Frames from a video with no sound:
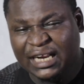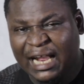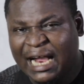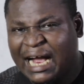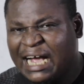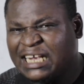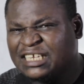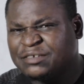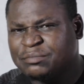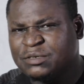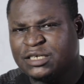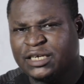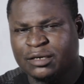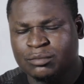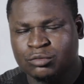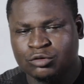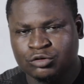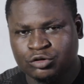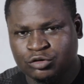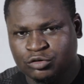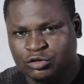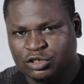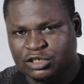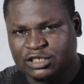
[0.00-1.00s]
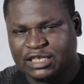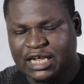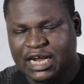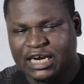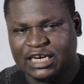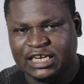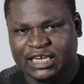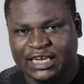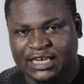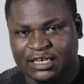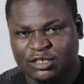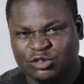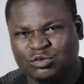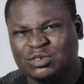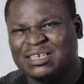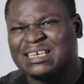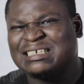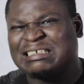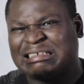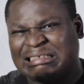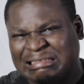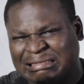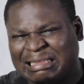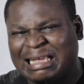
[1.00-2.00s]
has been able to stand in to the
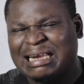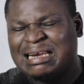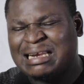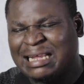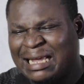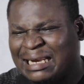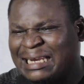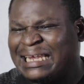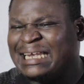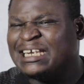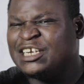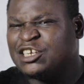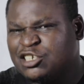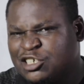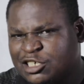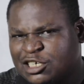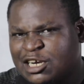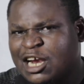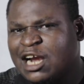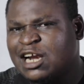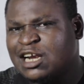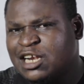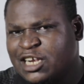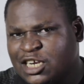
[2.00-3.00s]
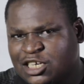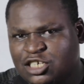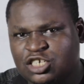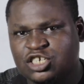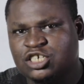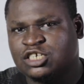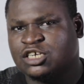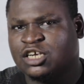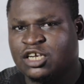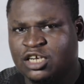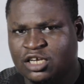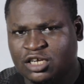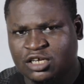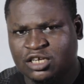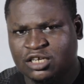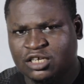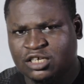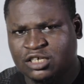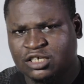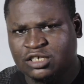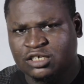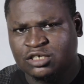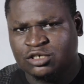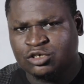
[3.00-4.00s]
extent that he challenged
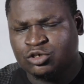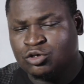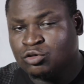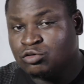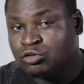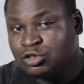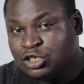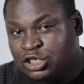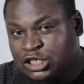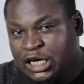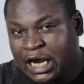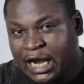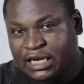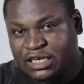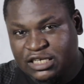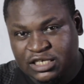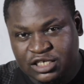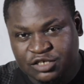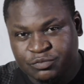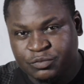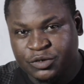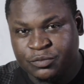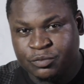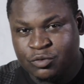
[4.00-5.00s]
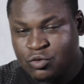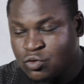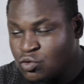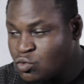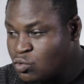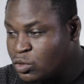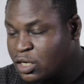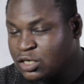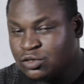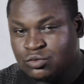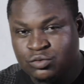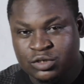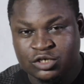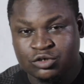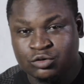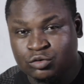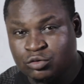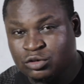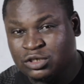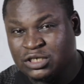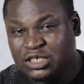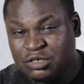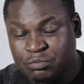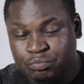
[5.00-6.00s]
those Chinese people who were doing
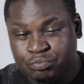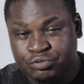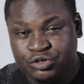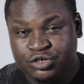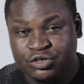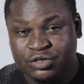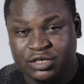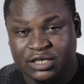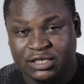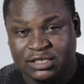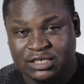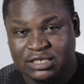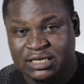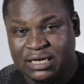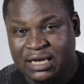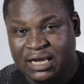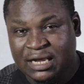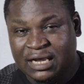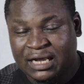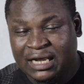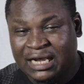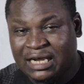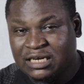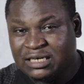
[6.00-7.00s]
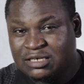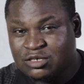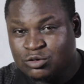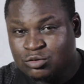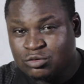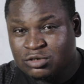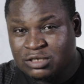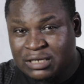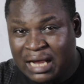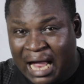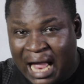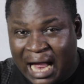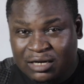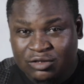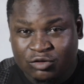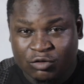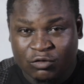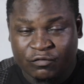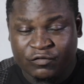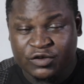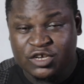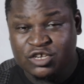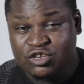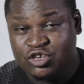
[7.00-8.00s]
those impunity and those act
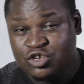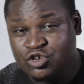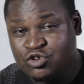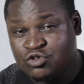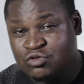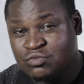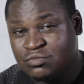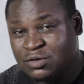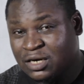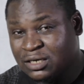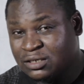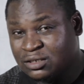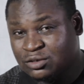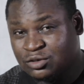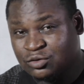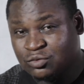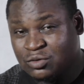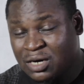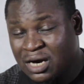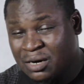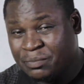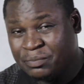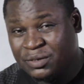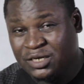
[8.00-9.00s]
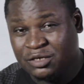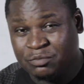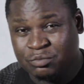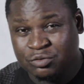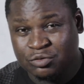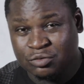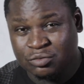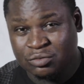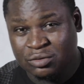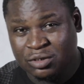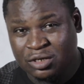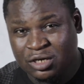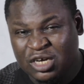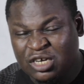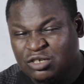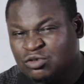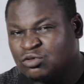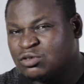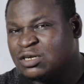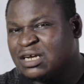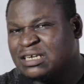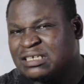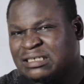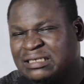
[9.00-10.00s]
of inhuman to our people,
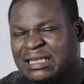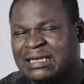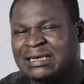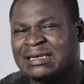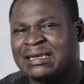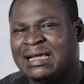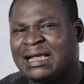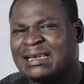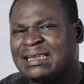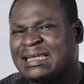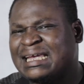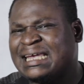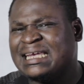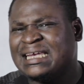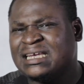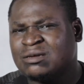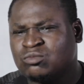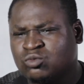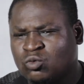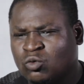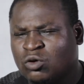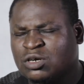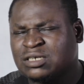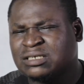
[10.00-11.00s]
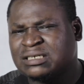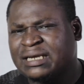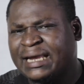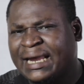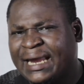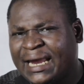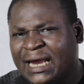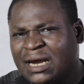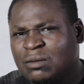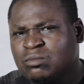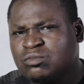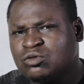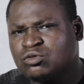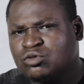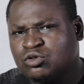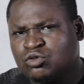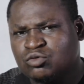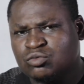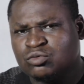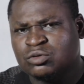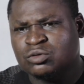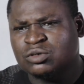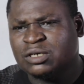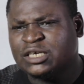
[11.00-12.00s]
to the extent that he was able
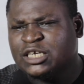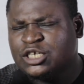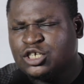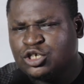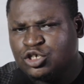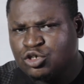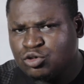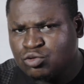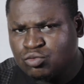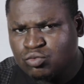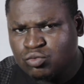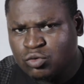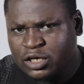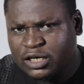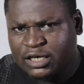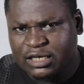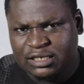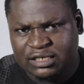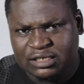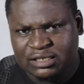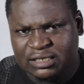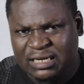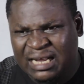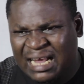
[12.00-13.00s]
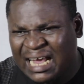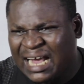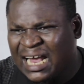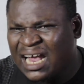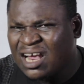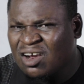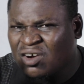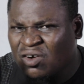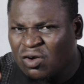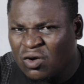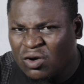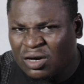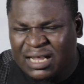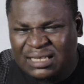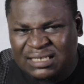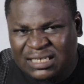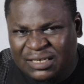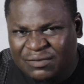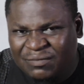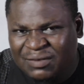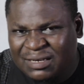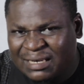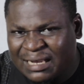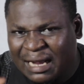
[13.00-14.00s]
to issue words and collect
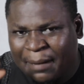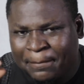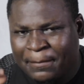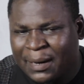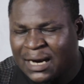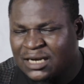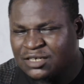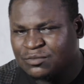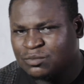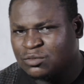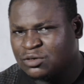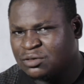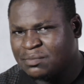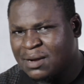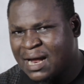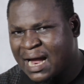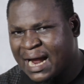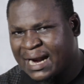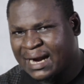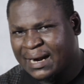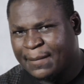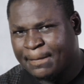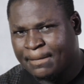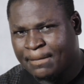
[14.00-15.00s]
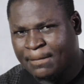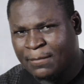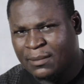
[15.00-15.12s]
even their passport back.